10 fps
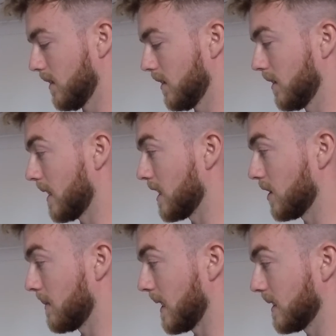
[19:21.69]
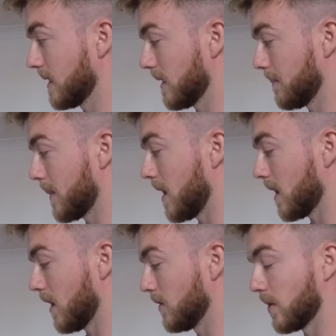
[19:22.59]
You can actually make
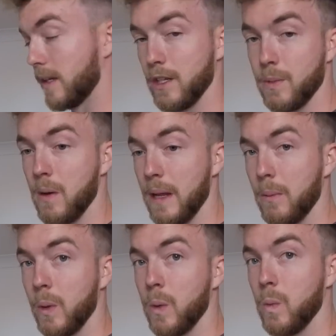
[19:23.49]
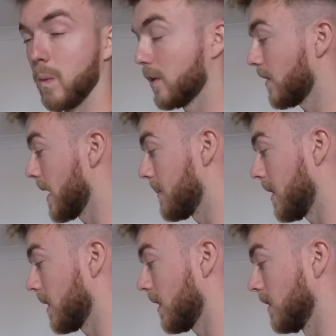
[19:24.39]
barcodes on there as well, that will create
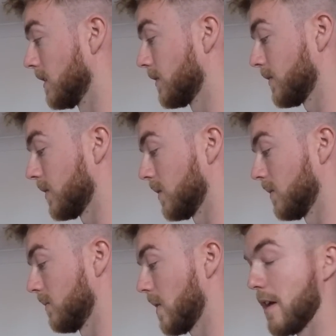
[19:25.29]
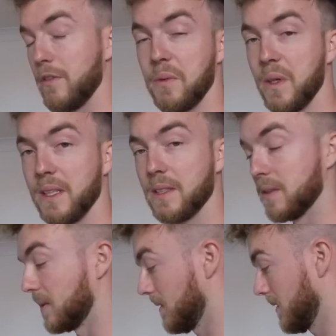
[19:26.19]
barcodes for whatever you want it
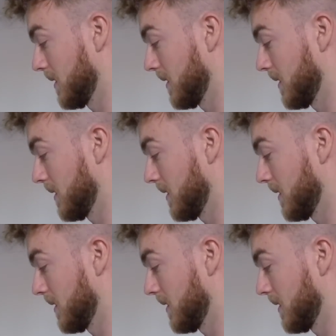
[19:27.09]
to,